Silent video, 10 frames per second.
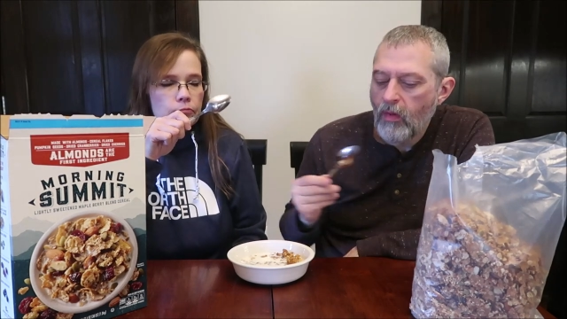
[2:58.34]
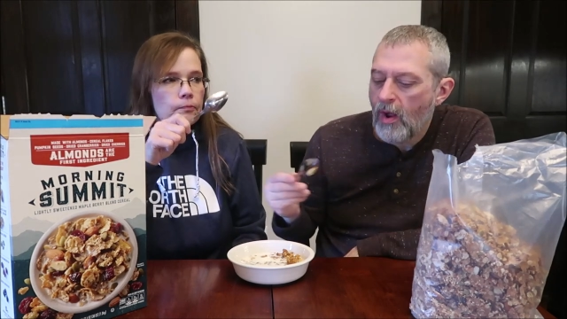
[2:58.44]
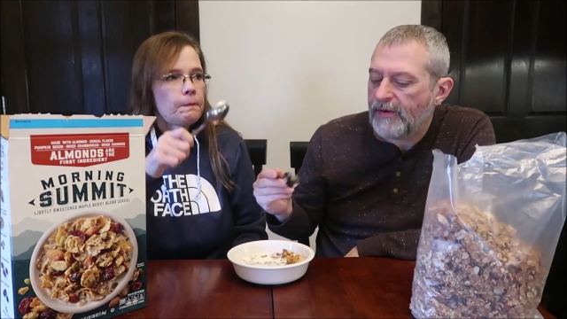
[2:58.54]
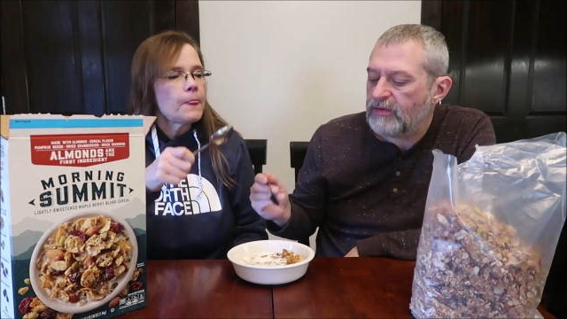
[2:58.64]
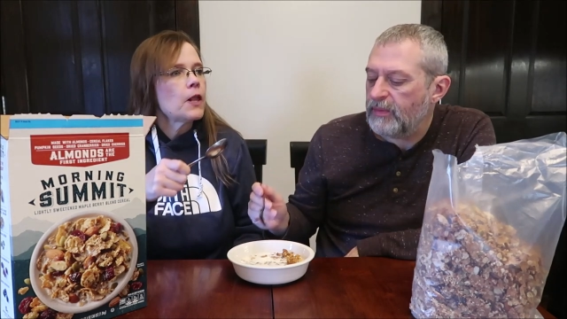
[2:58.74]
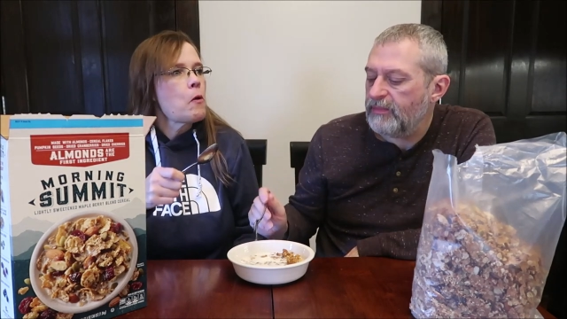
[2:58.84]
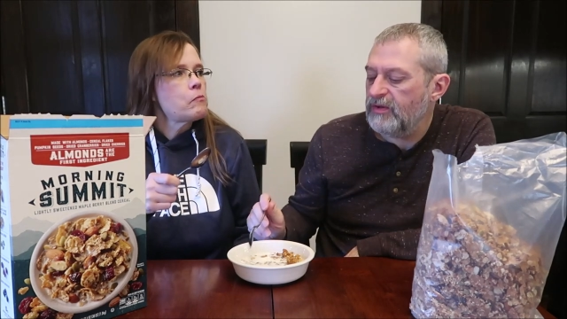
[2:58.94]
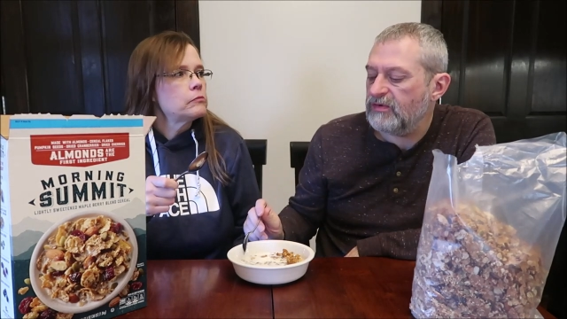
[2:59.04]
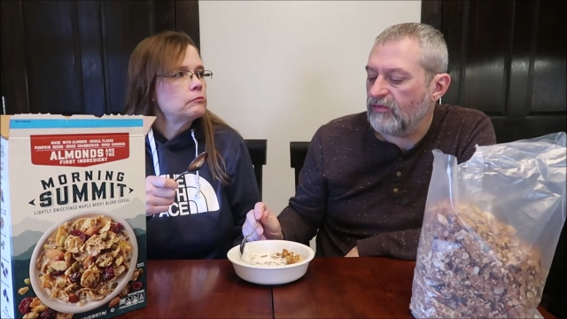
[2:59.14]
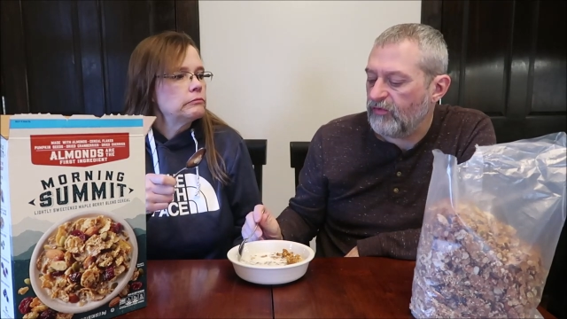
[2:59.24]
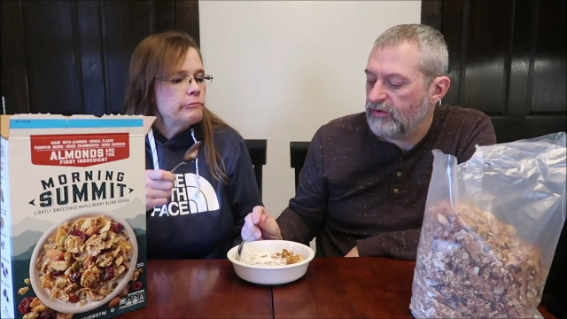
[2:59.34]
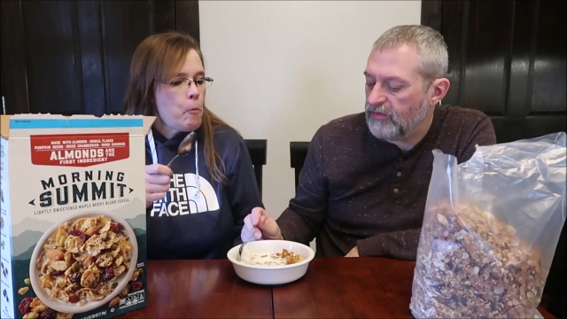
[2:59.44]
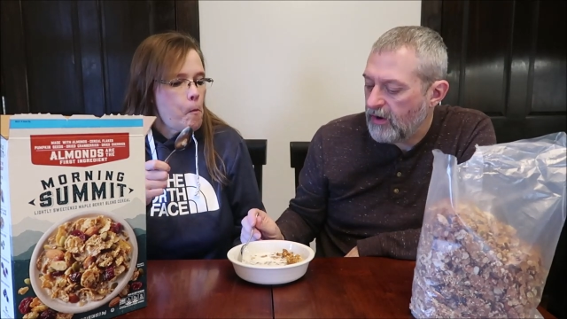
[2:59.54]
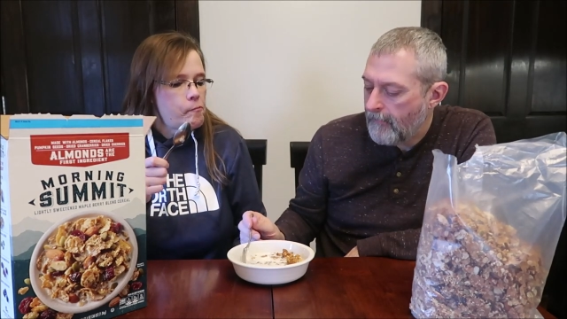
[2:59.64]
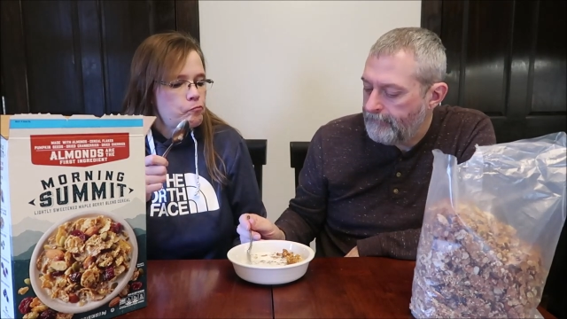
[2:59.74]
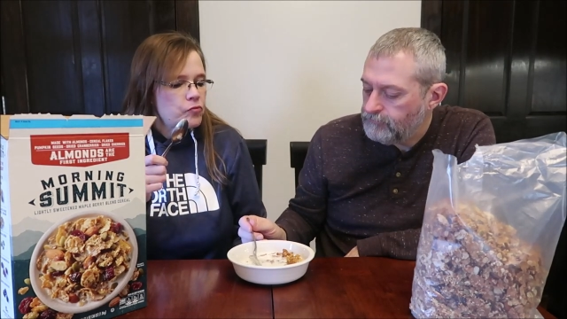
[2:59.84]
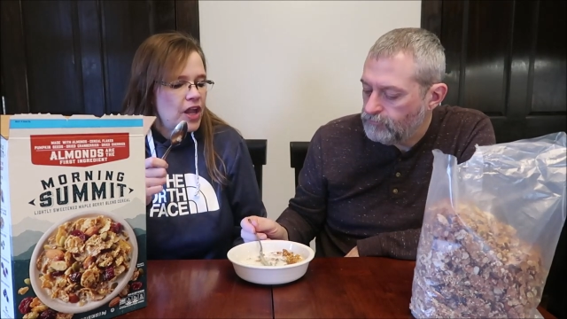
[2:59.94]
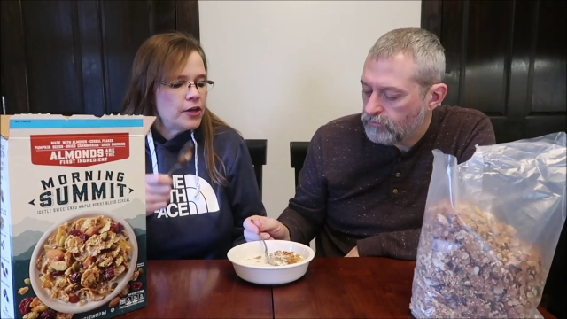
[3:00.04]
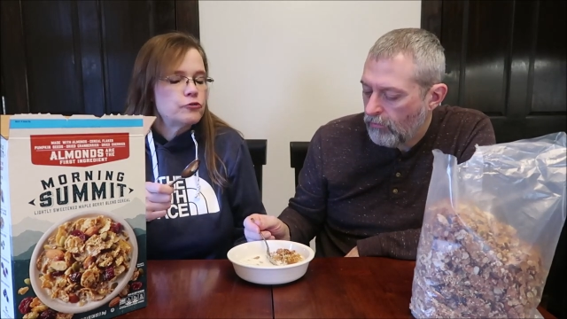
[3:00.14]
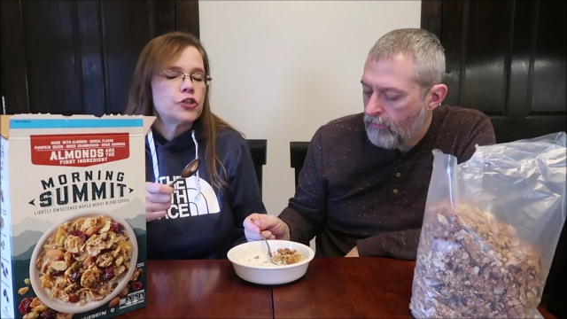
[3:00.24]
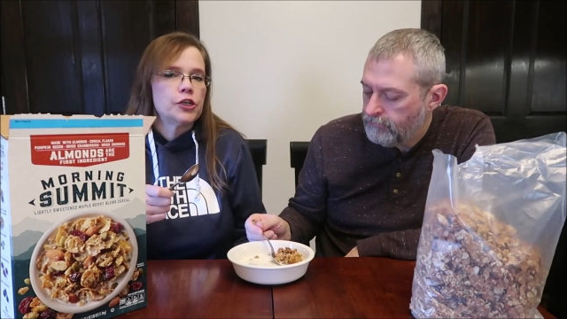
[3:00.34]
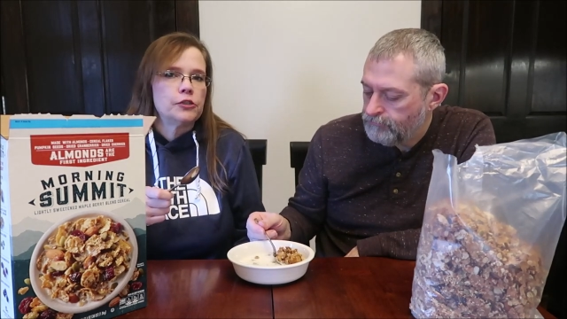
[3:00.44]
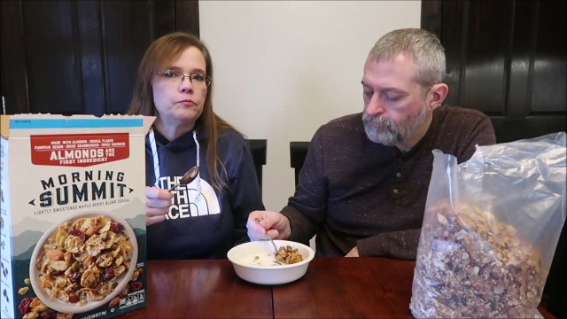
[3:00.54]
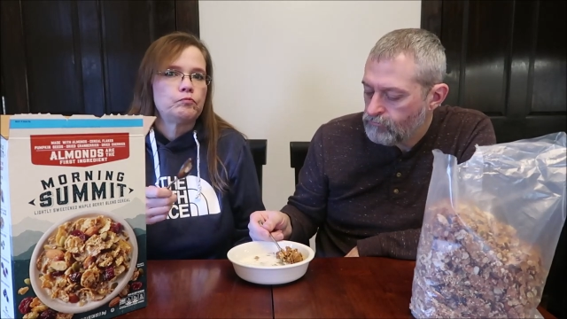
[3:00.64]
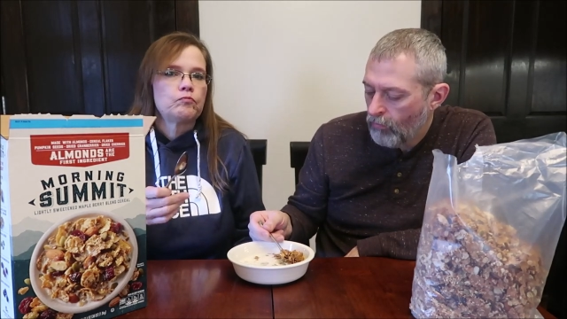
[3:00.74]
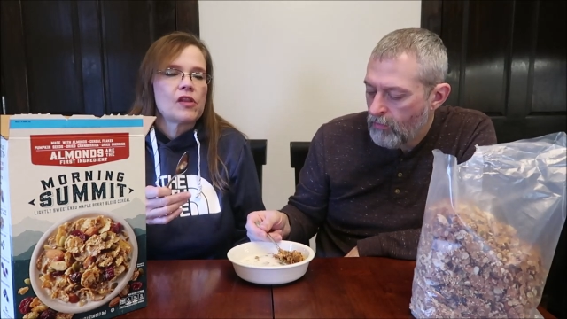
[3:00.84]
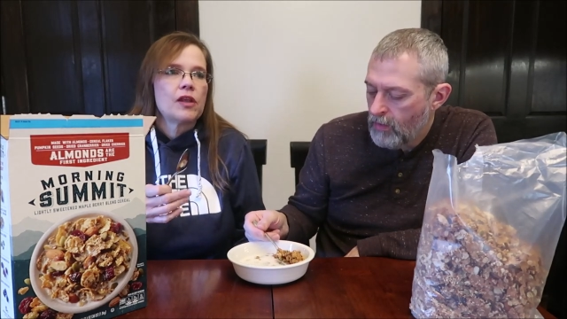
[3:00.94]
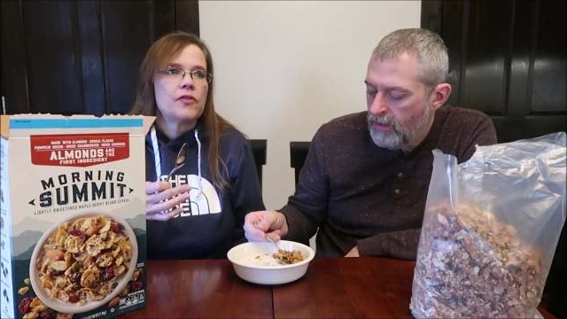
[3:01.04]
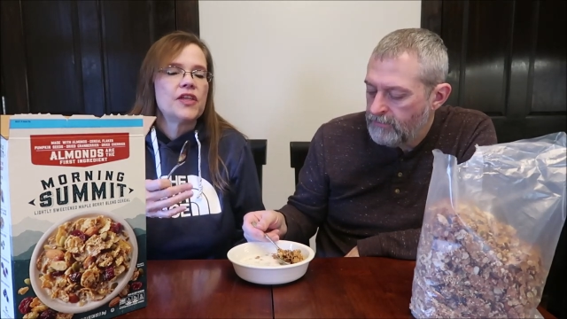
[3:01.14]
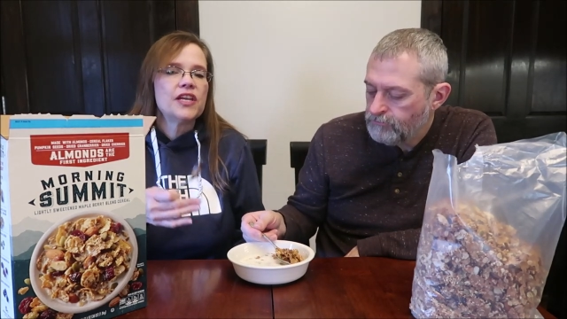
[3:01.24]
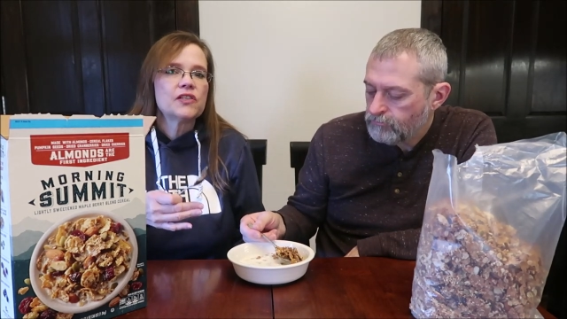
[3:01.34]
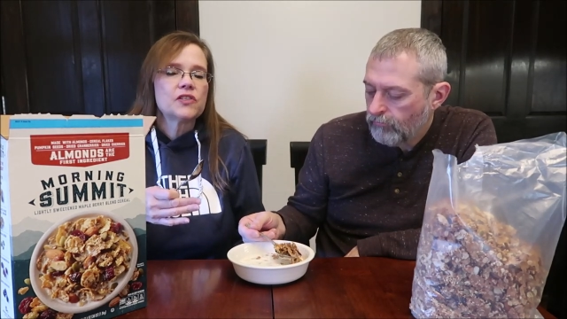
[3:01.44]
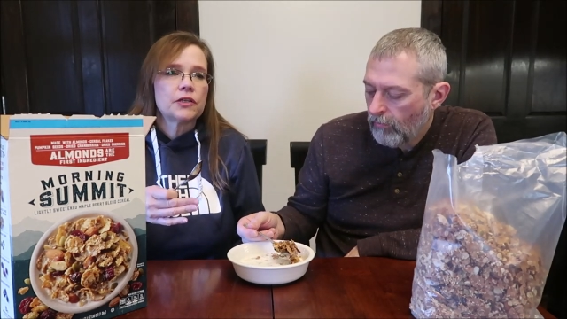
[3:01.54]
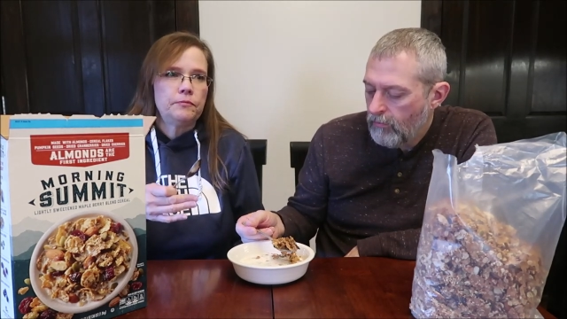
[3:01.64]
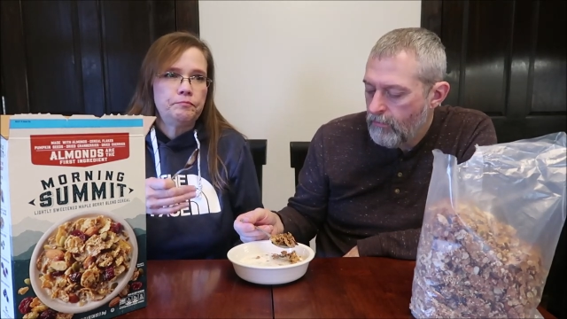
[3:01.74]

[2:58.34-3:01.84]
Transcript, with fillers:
Speaker 1: I like the big pieces of fruit in there.
Speaker 2: I do too. This.